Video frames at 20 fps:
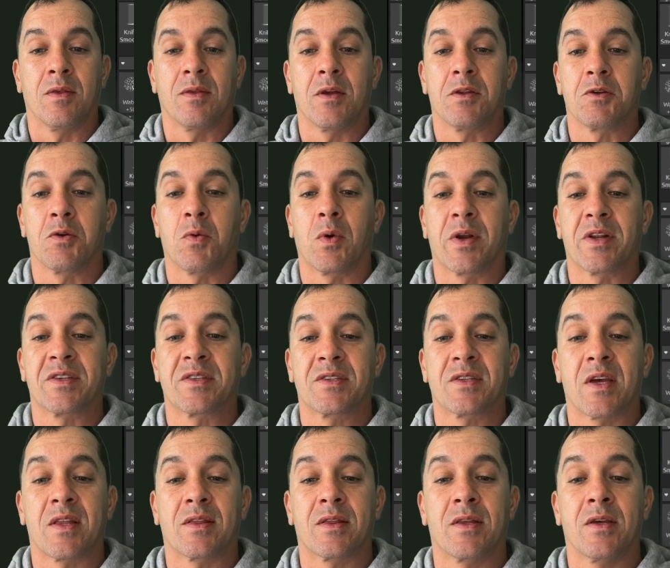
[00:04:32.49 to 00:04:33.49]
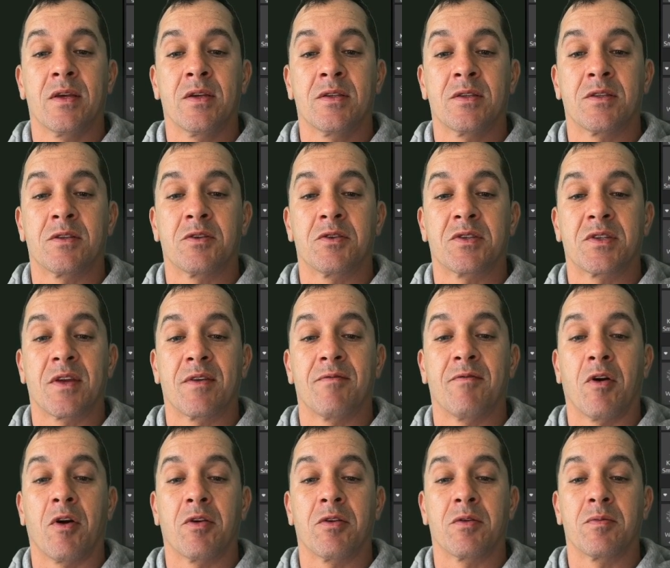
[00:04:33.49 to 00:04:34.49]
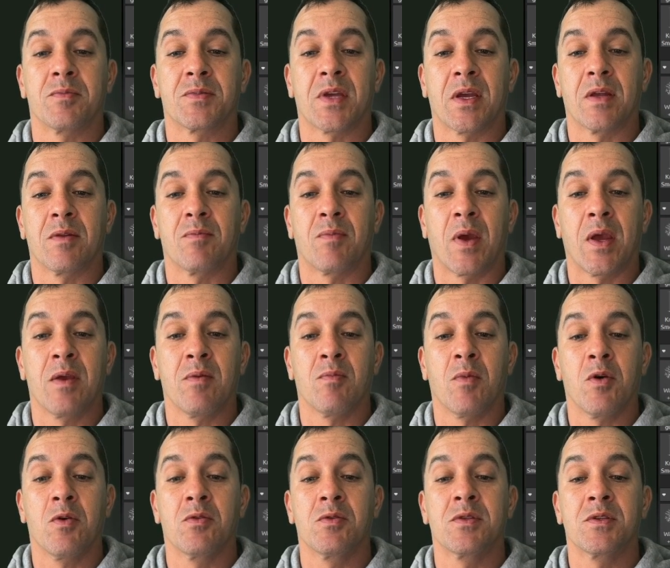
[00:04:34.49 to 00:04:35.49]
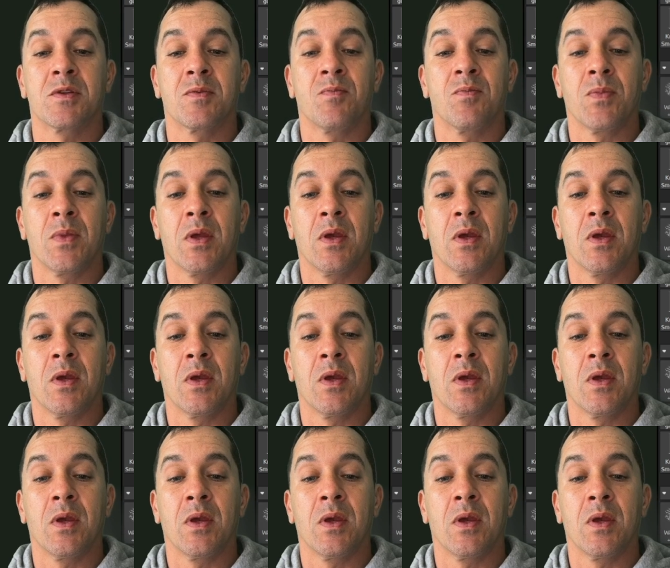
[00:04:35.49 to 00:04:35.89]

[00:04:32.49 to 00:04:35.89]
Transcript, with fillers: Then you'll want to set this to say volumes in paint modes,